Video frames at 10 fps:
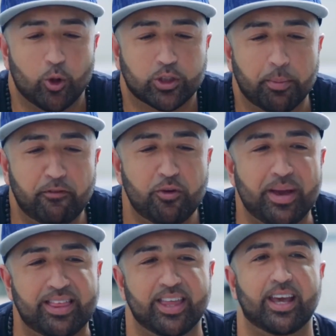know, some of you
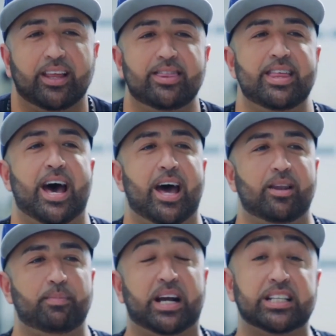may think
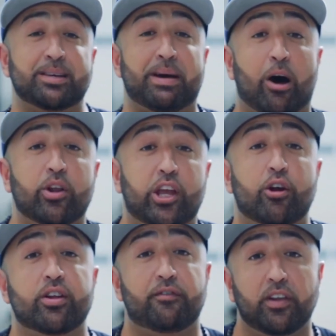that because I'm out
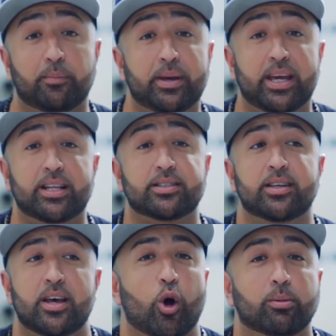here in the Philippines,
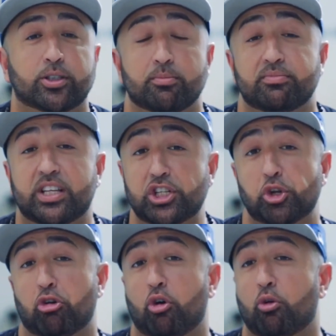you know, I'm some
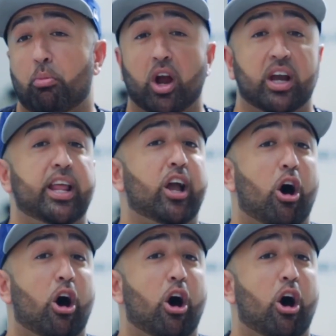digital marketing